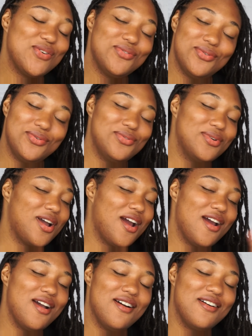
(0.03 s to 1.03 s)
Oh girl,
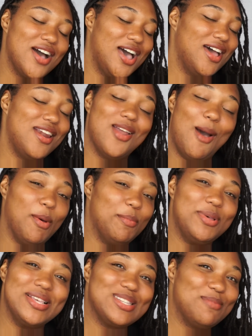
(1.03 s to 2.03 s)
I know I'm gonna
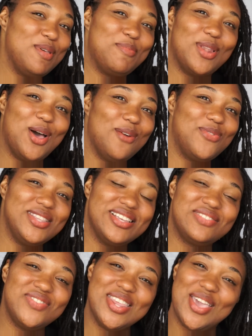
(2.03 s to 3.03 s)
piss some people off with
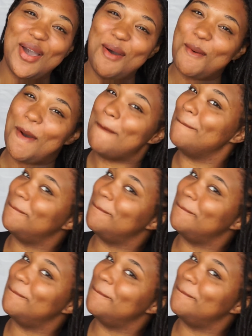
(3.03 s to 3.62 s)
this video,